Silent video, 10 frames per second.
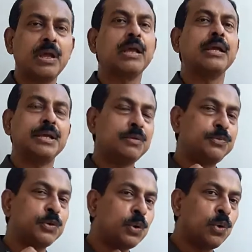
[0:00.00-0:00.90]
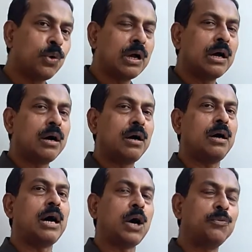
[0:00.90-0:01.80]
If you know how
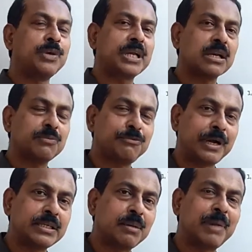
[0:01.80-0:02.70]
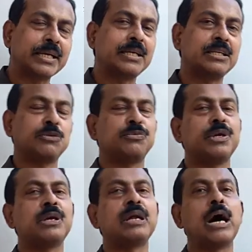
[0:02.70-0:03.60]
we can find the magnetic field,
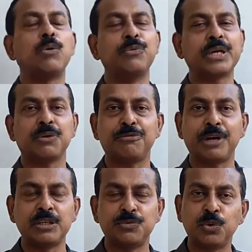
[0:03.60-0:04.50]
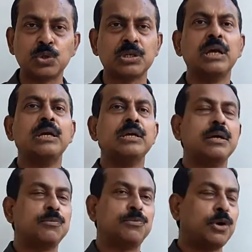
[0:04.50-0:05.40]
how we can find force,
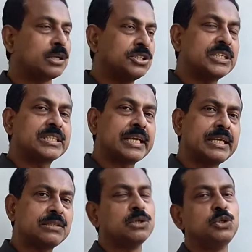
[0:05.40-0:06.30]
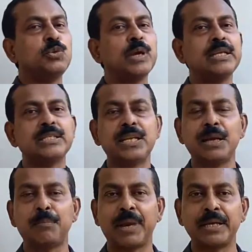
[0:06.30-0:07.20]
for this case, you can easily
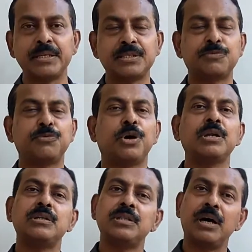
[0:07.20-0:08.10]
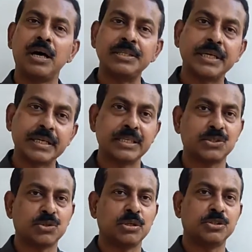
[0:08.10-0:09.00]
apply it for the other case
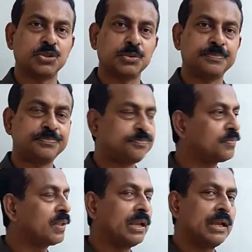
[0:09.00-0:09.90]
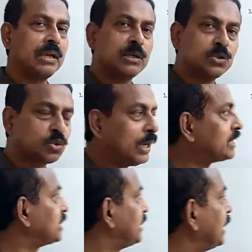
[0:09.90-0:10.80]
also. So let's
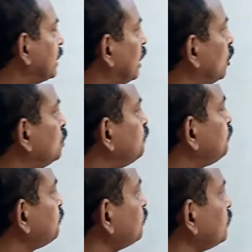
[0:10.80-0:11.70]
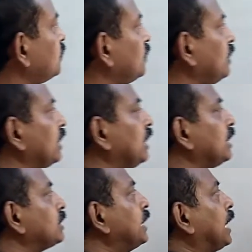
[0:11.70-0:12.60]
take now
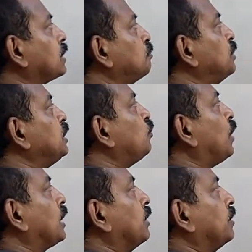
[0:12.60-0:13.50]
that B1